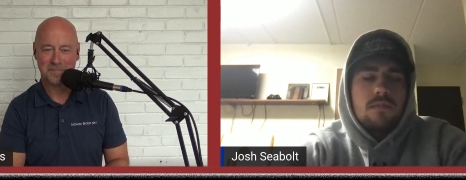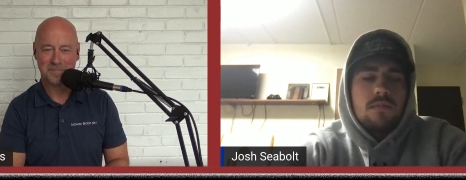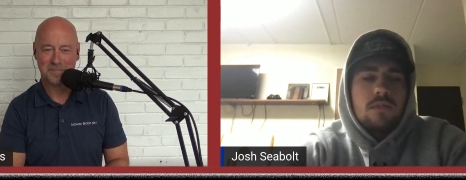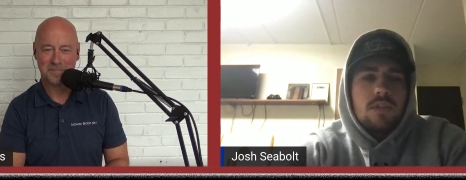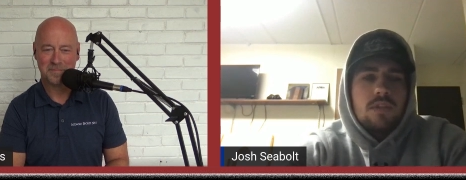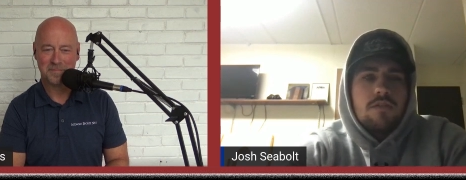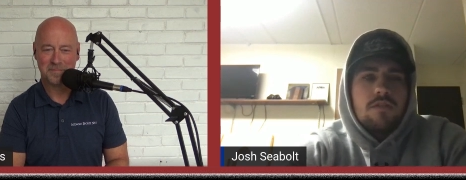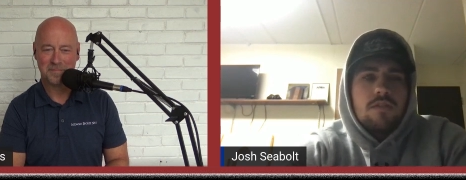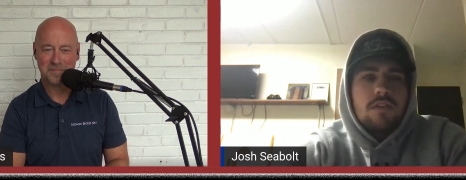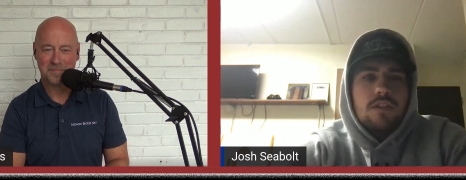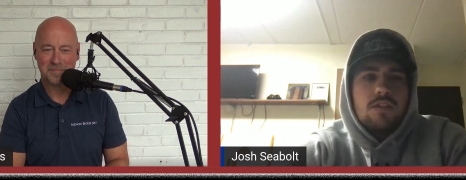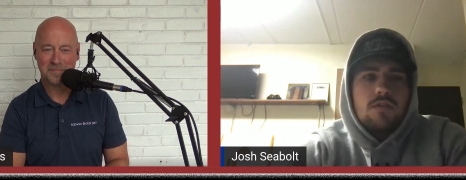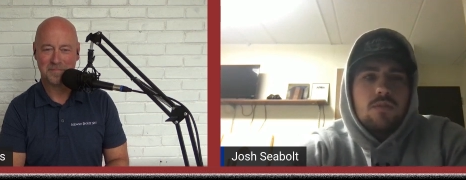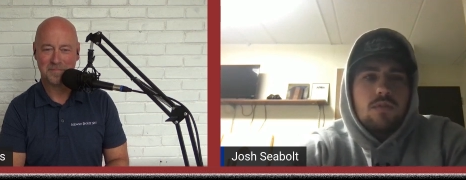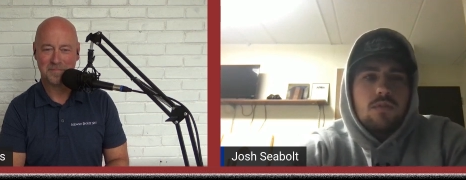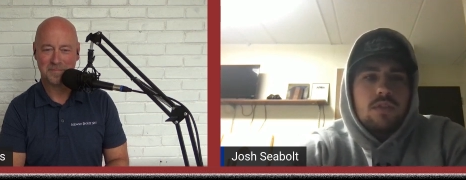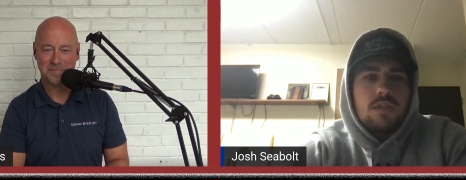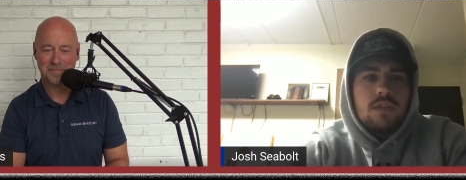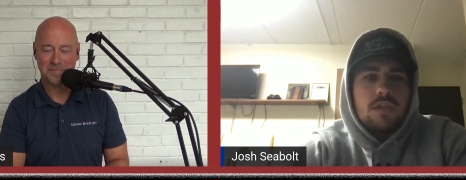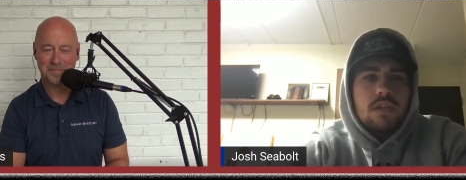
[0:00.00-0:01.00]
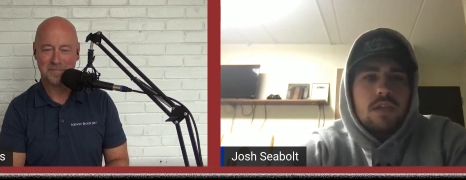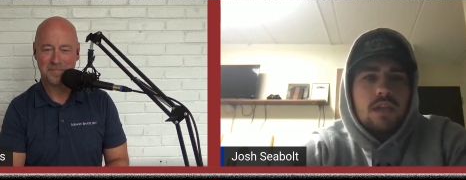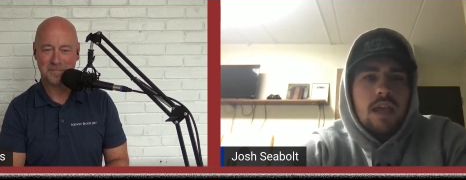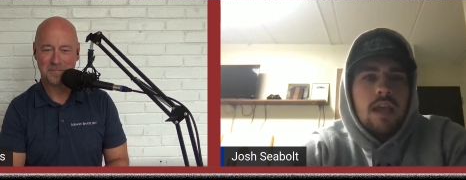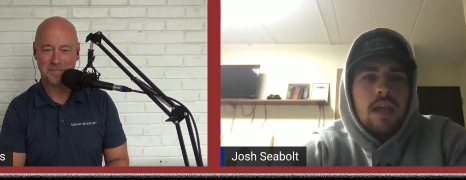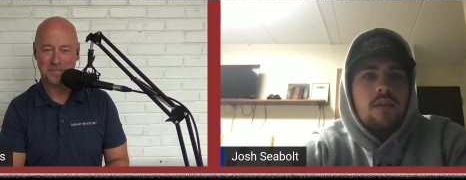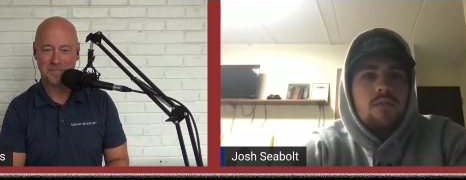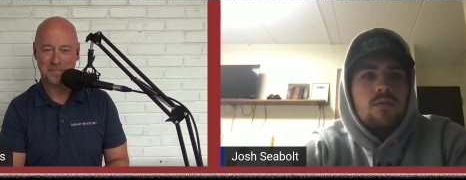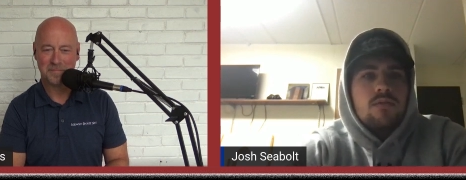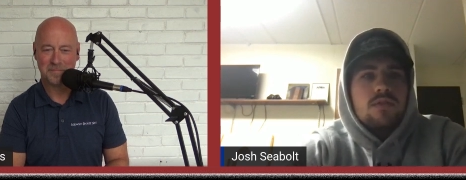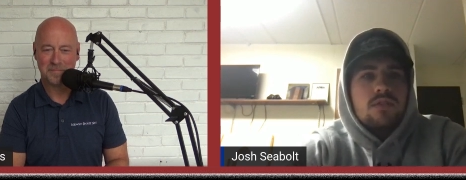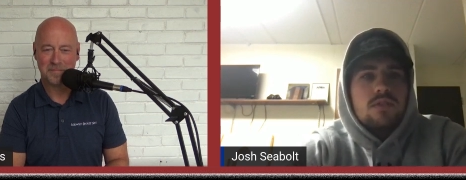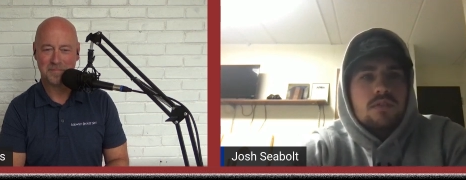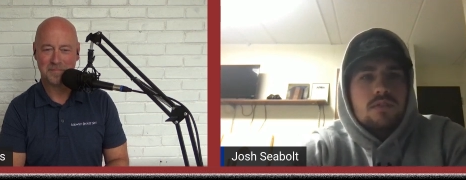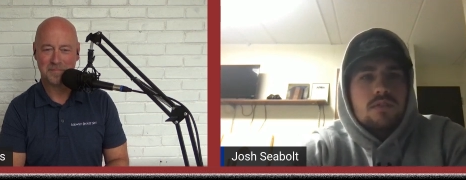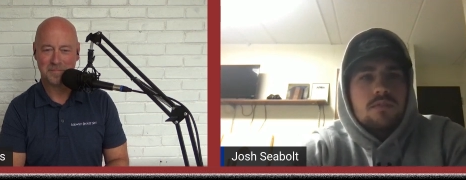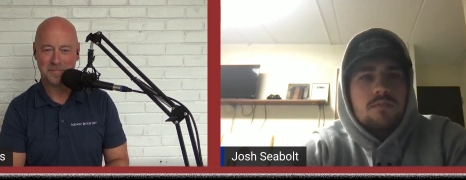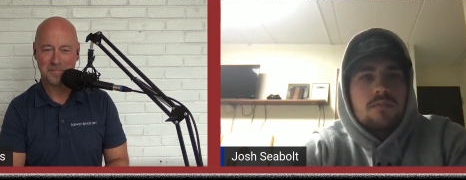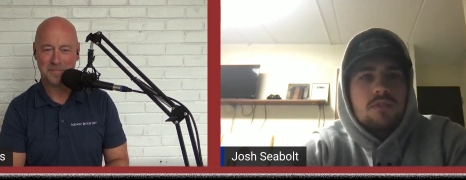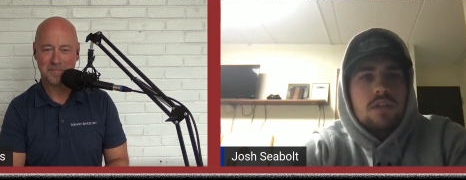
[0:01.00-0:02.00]
Speaker 1: defense really handles
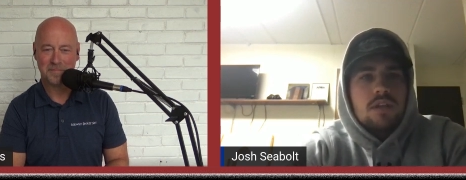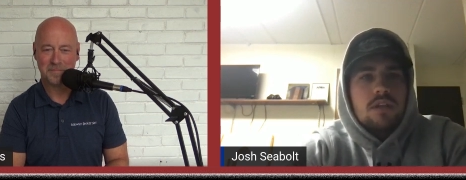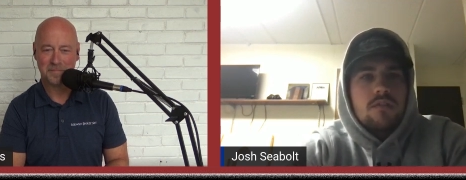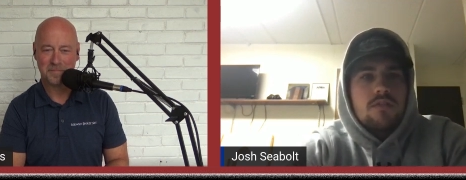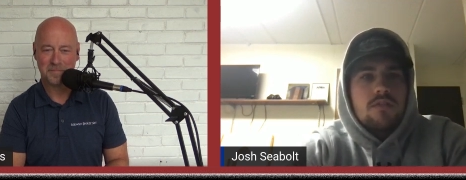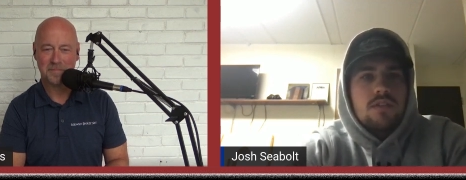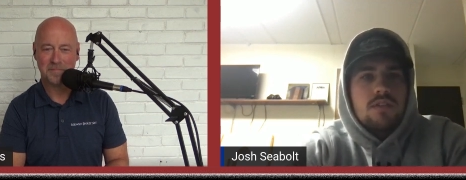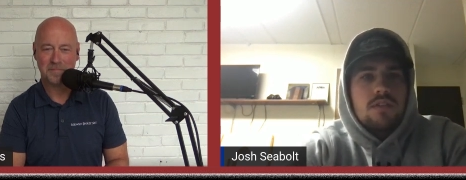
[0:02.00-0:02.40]
themselves.